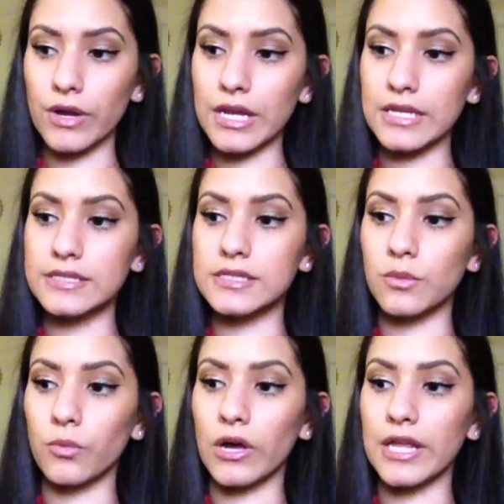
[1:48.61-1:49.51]
is the
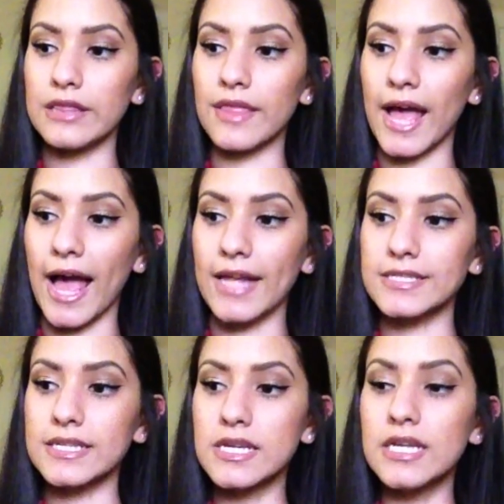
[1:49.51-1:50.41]
one
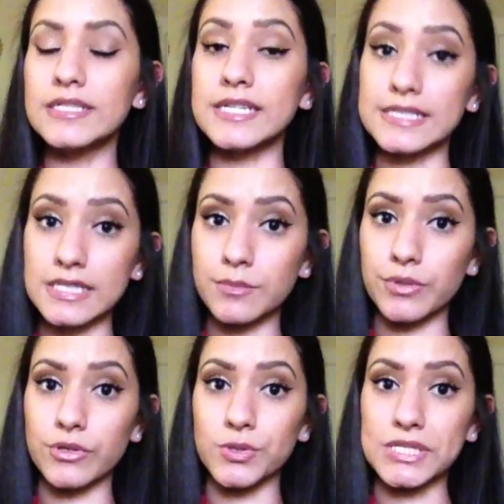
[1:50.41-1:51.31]
that doesn't
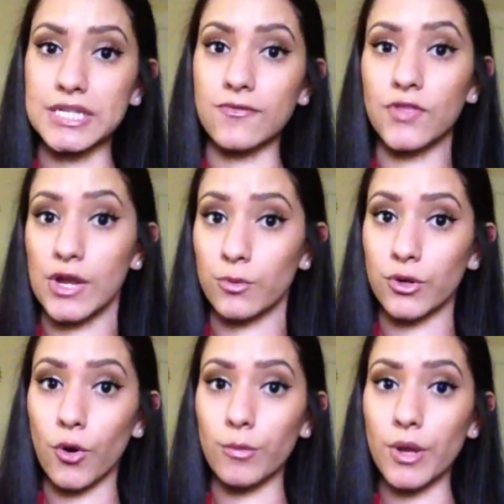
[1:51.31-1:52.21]
produce enough
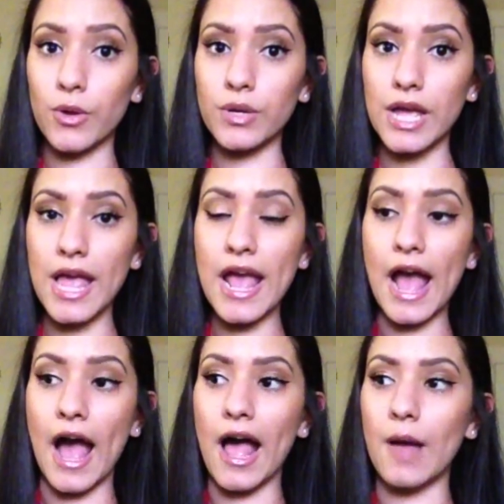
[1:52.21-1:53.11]
thyroid hormone,
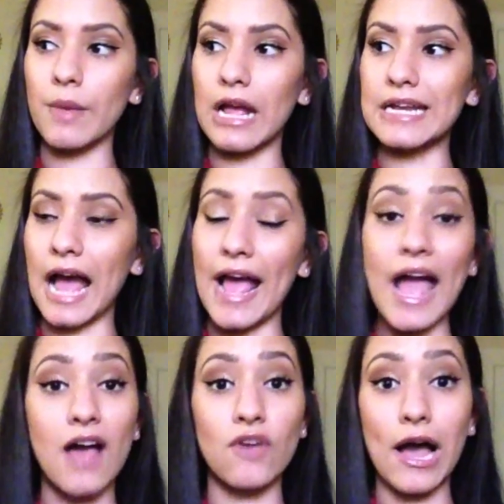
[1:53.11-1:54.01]
and I
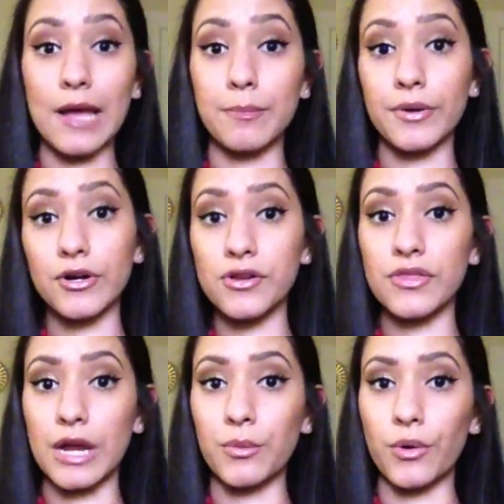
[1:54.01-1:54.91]
have
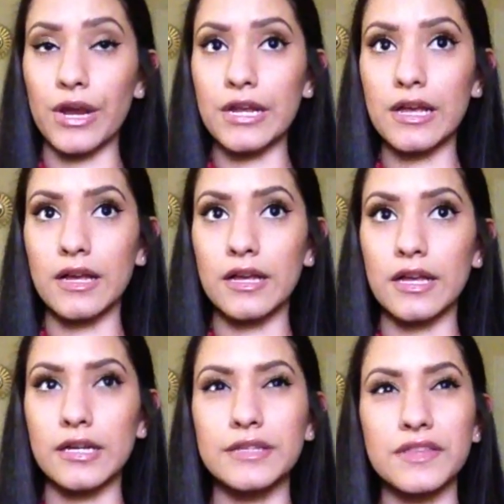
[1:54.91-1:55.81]
hyperthyroid.
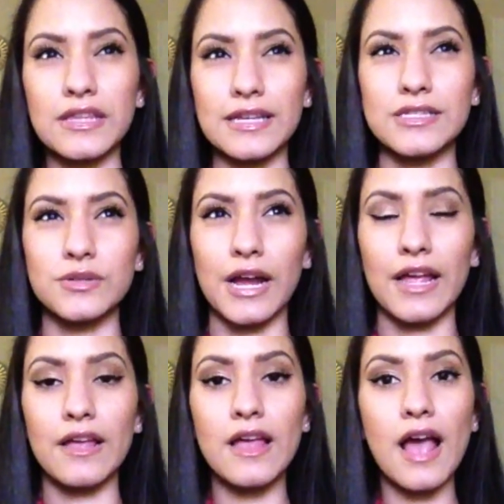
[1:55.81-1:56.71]
I think that's
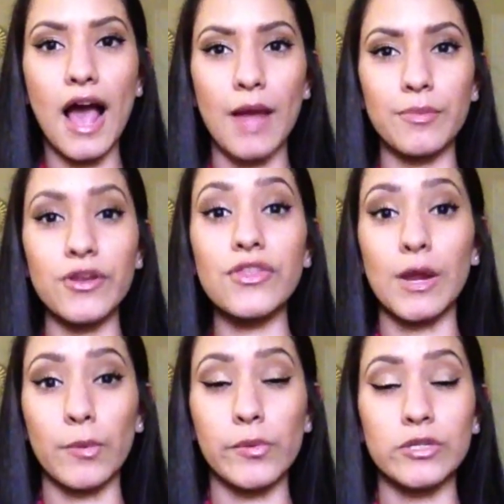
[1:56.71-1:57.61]
right.
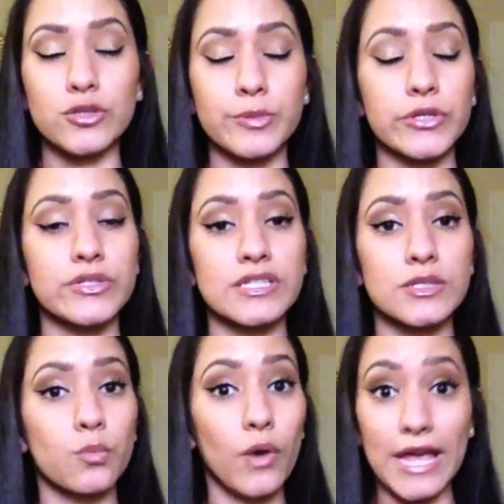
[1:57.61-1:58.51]
Hyperthyroid, which
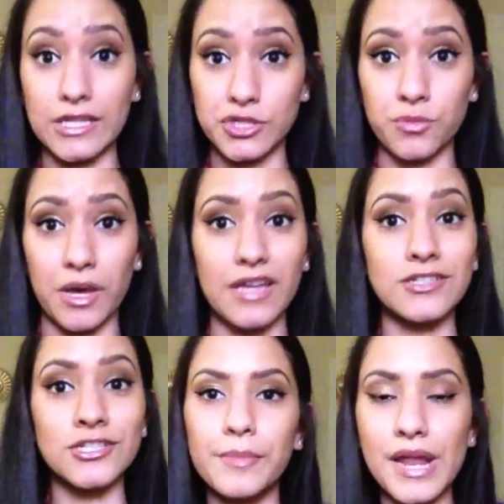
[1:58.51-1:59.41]
produces way too
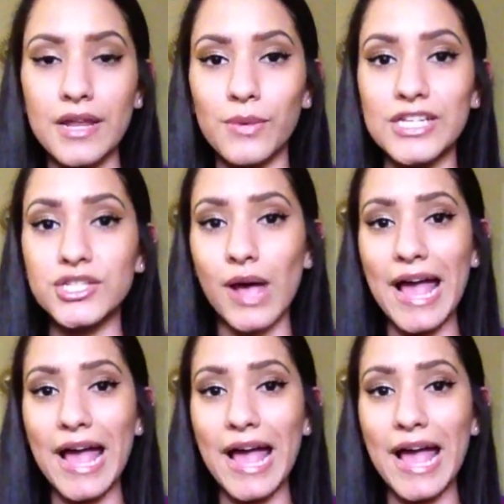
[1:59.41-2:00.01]
much. But anyway, so I